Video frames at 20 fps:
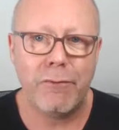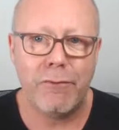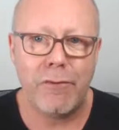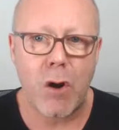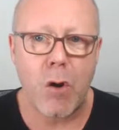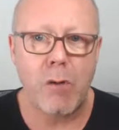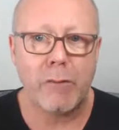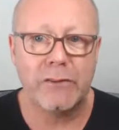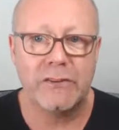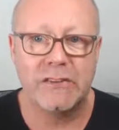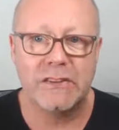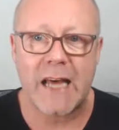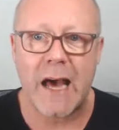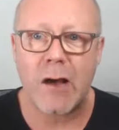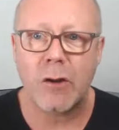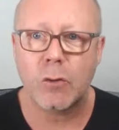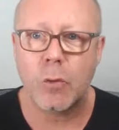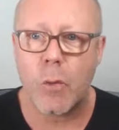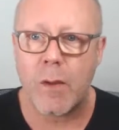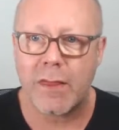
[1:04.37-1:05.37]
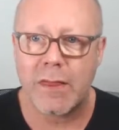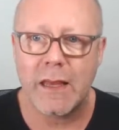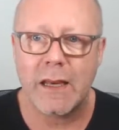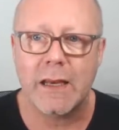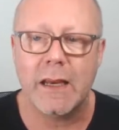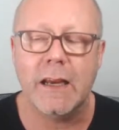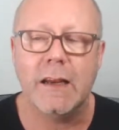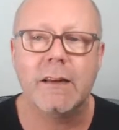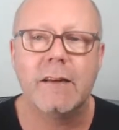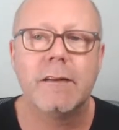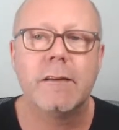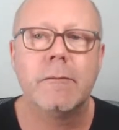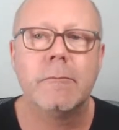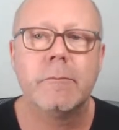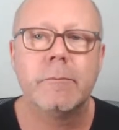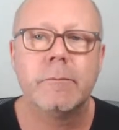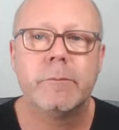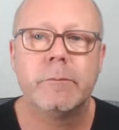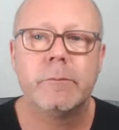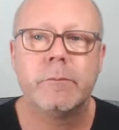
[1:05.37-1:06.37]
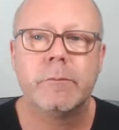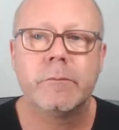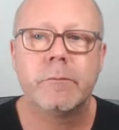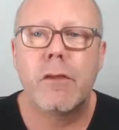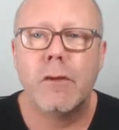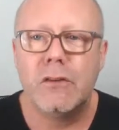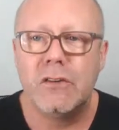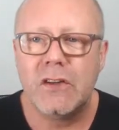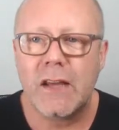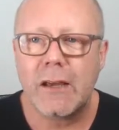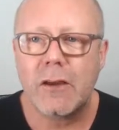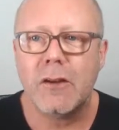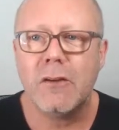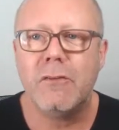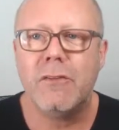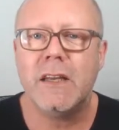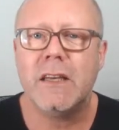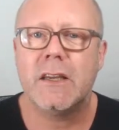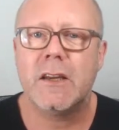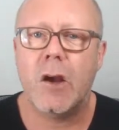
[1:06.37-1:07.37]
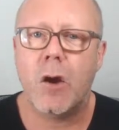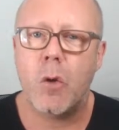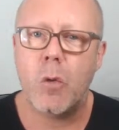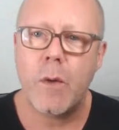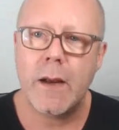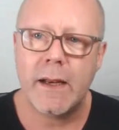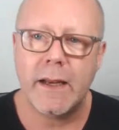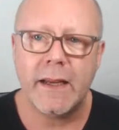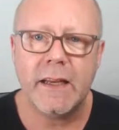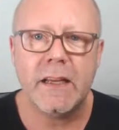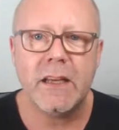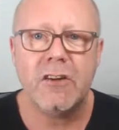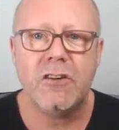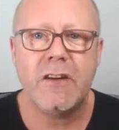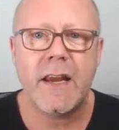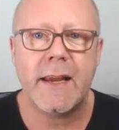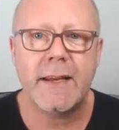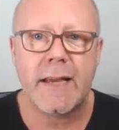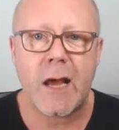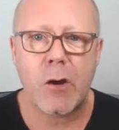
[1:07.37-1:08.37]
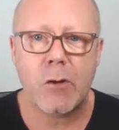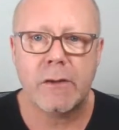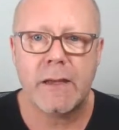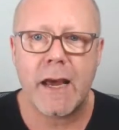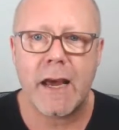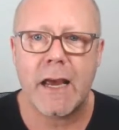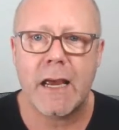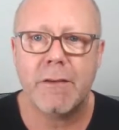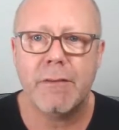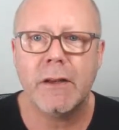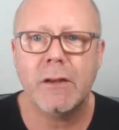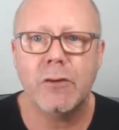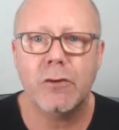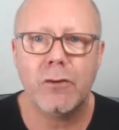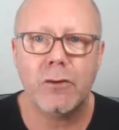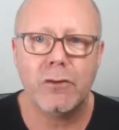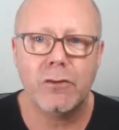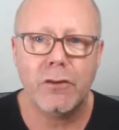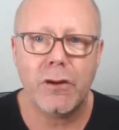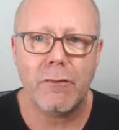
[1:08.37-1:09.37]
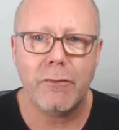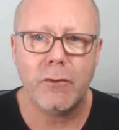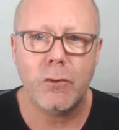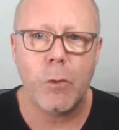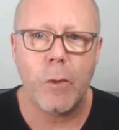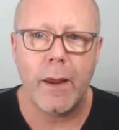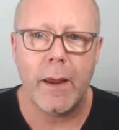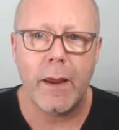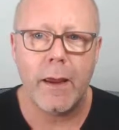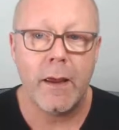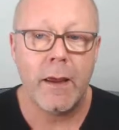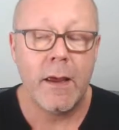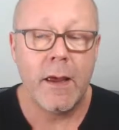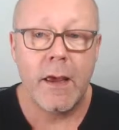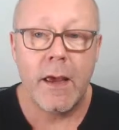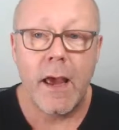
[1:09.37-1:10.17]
the flow of sound within it. The second video will initiate our dive into the software